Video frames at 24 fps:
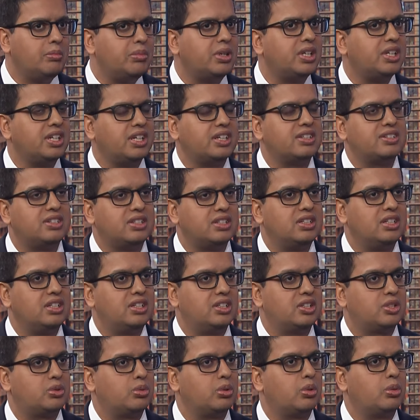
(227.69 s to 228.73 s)
But yes,
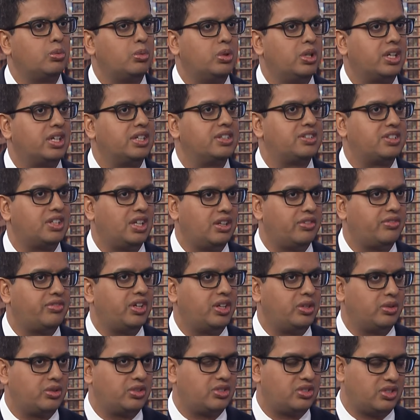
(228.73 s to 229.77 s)
it, this will work
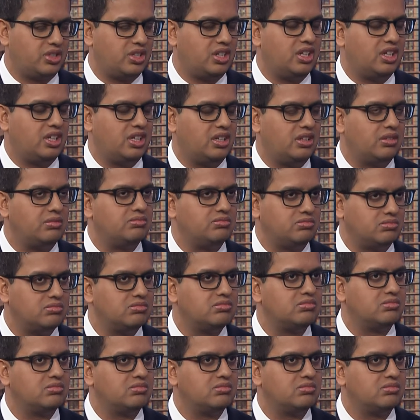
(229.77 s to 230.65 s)
itself out uh,